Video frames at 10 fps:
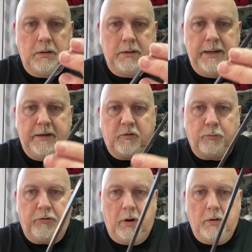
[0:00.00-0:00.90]
Knit
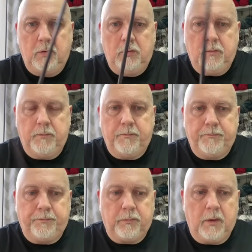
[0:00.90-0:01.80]
Pro,
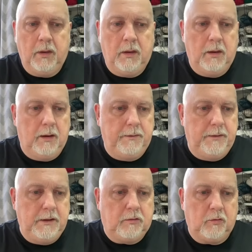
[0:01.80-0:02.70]
and
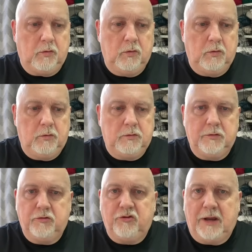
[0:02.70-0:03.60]
these are called
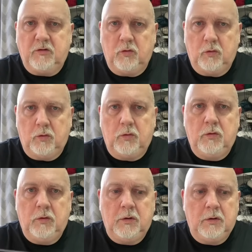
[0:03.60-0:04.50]
J'adore
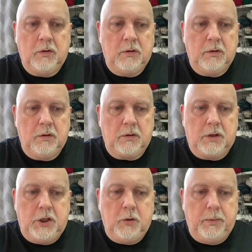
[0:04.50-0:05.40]

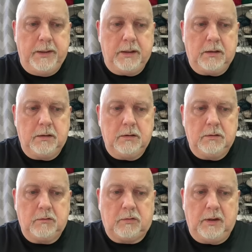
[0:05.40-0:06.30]
cubic
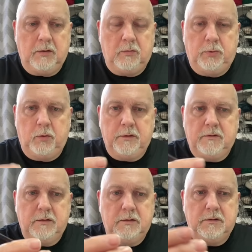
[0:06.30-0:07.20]
single
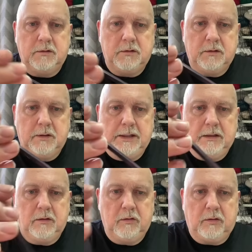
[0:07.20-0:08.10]
pointed
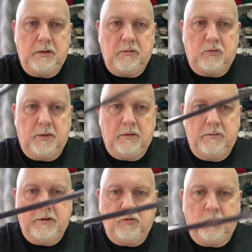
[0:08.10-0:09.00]
needles. These are
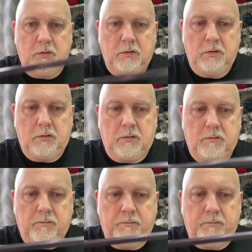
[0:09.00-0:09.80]
12-inch ones,